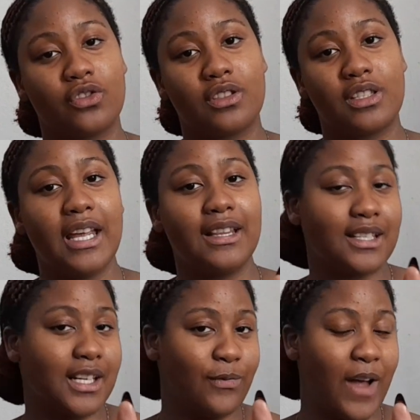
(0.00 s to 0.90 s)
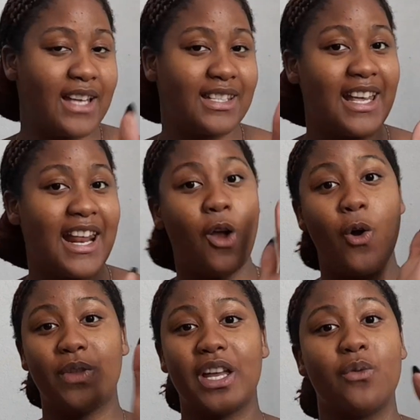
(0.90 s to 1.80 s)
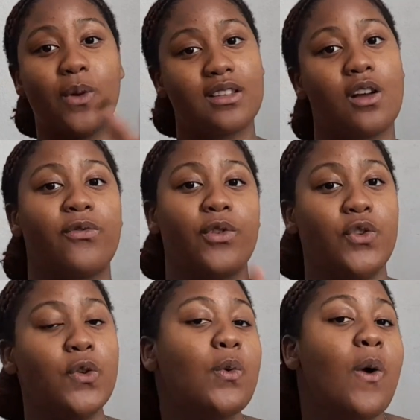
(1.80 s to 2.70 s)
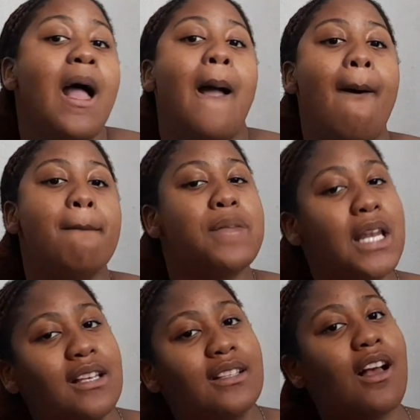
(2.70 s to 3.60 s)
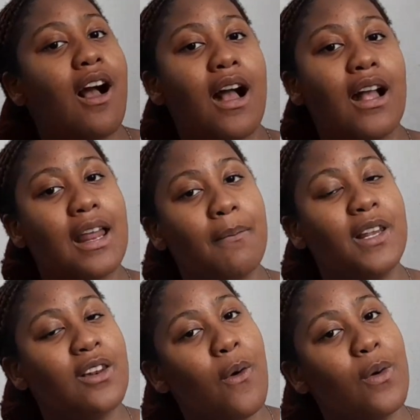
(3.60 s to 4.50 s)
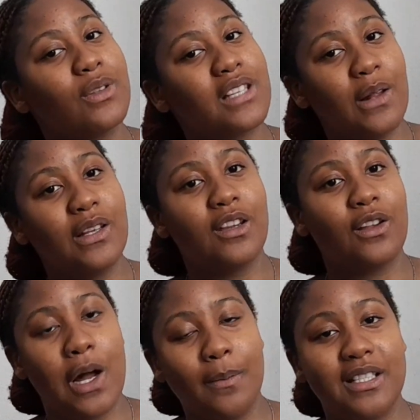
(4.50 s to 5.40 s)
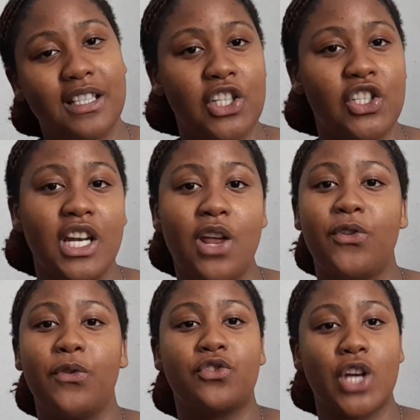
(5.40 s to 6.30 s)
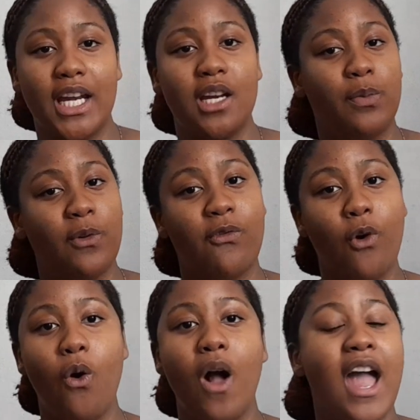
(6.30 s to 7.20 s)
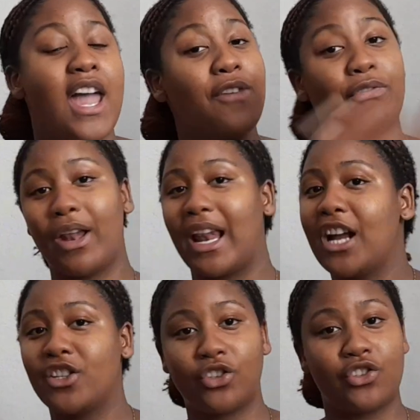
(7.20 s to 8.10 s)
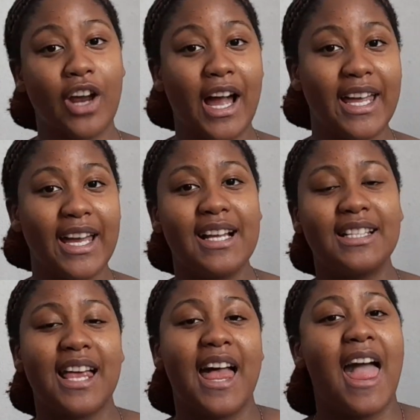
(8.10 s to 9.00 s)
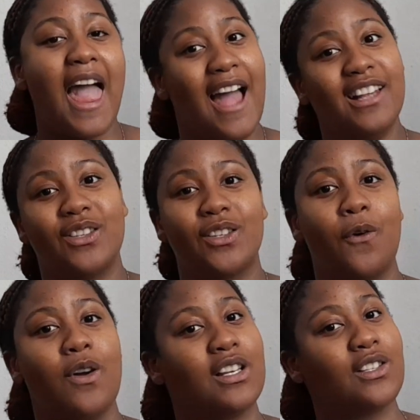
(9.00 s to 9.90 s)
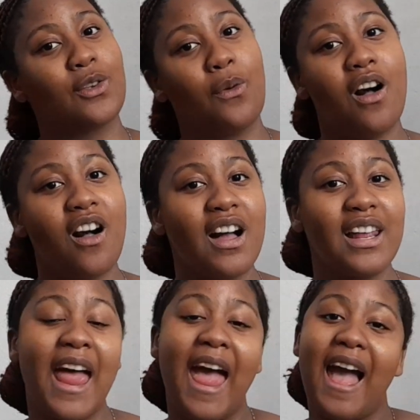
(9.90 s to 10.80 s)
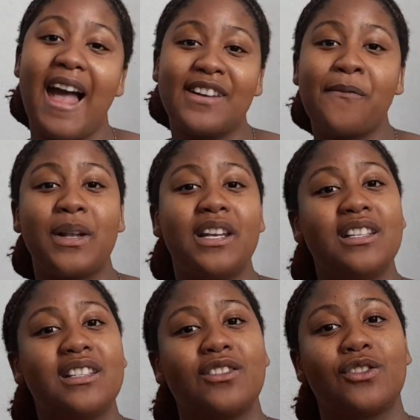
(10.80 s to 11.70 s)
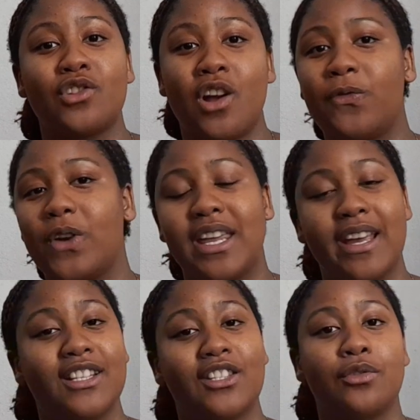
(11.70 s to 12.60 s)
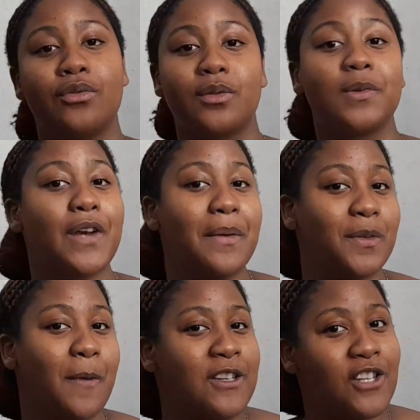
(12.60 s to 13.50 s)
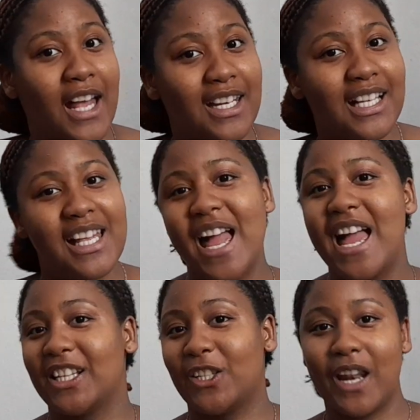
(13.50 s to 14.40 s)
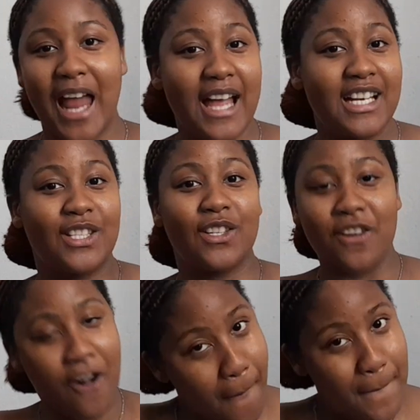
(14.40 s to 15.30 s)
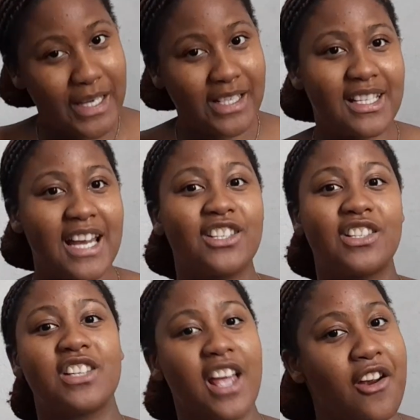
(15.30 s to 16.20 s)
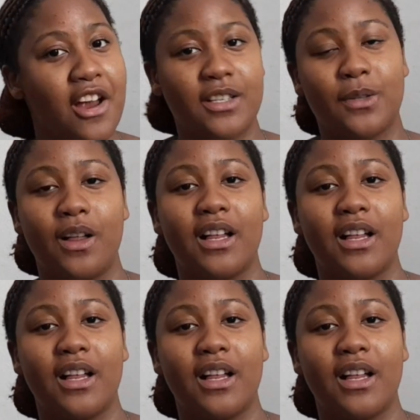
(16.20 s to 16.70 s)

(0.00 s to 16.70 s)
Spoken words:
take this advice, and I hope that it works out for you. Please let me know down in the comment section if you've tried it before, if you'd like to try it, and so on and so on. And please do not forget to subscribe to my channel, to like, to comment, share as well,